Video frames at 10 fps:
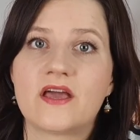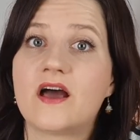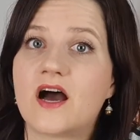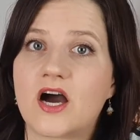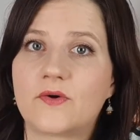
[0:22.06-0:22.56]

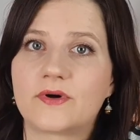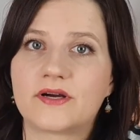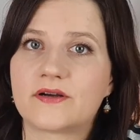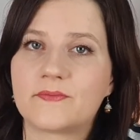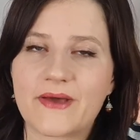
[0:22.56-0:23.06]
our
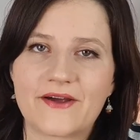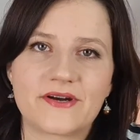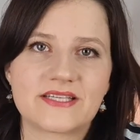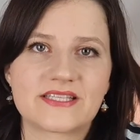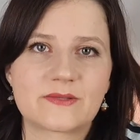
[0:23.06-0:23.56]

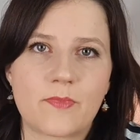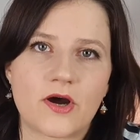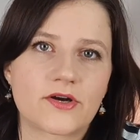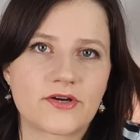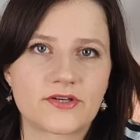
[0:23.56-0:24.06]
parents,
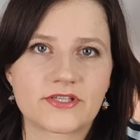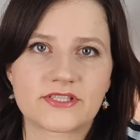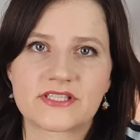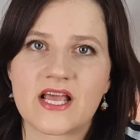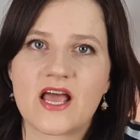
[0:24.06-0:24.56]

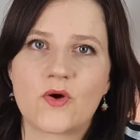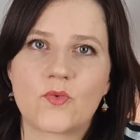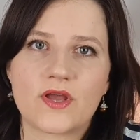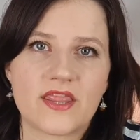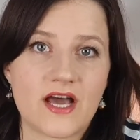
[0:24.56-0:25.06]
partners,
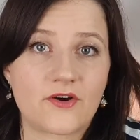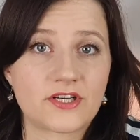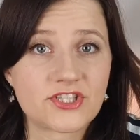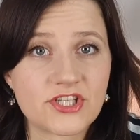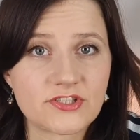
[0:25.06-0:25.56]
with our
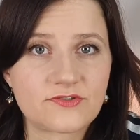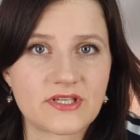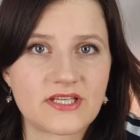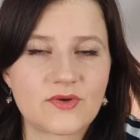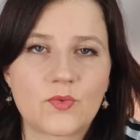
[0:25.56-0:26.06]

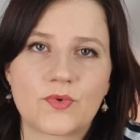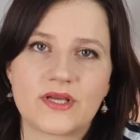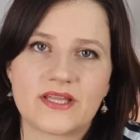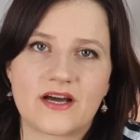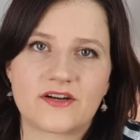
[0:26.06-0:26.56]
children,
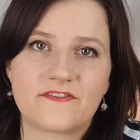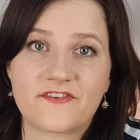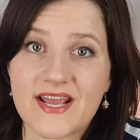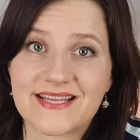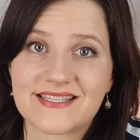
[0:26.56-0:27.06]
with our
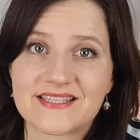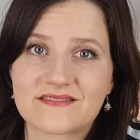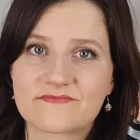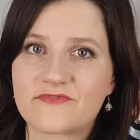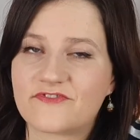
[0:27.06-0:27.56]
friends,
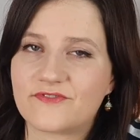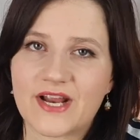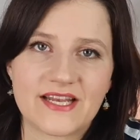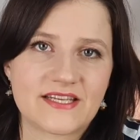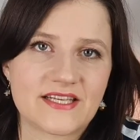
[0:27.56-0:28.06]

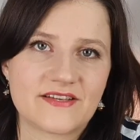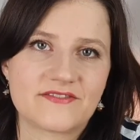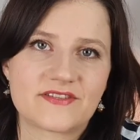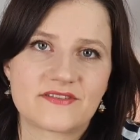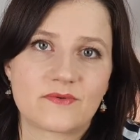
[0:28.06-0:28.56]

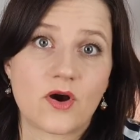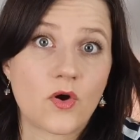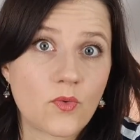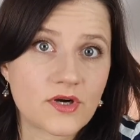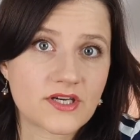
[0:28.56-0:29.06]
relatives,
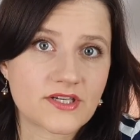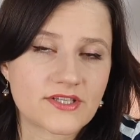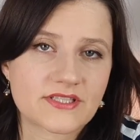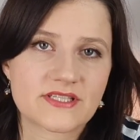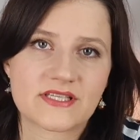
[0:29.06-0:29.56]

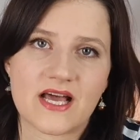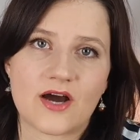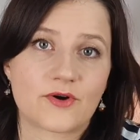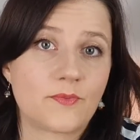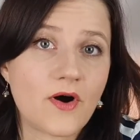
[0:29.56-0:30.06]
co-workers,
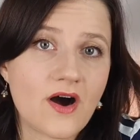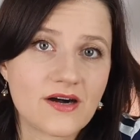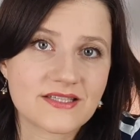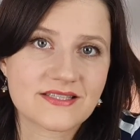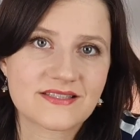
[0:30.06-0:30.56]
our
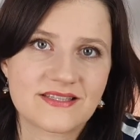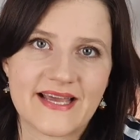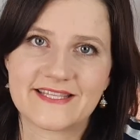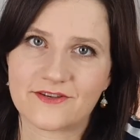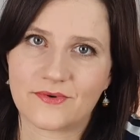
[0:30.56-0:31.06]
boss,
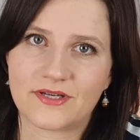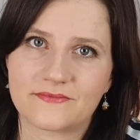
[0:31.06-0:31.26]
and so on.